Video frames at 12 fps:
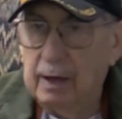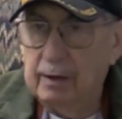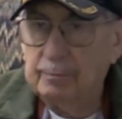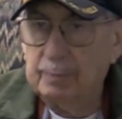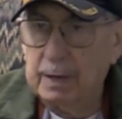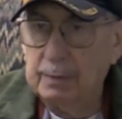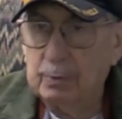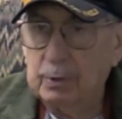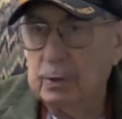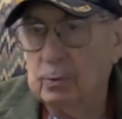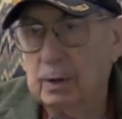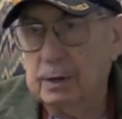have
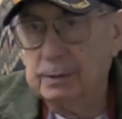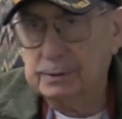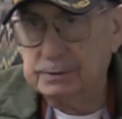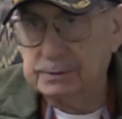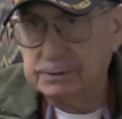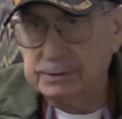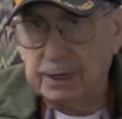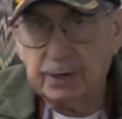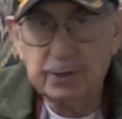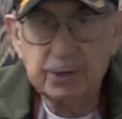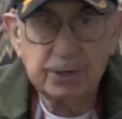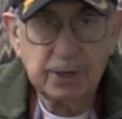people you want to
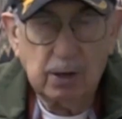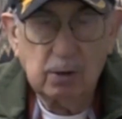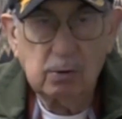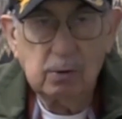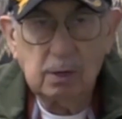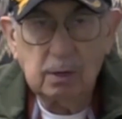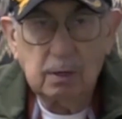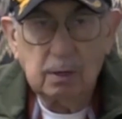teach, so,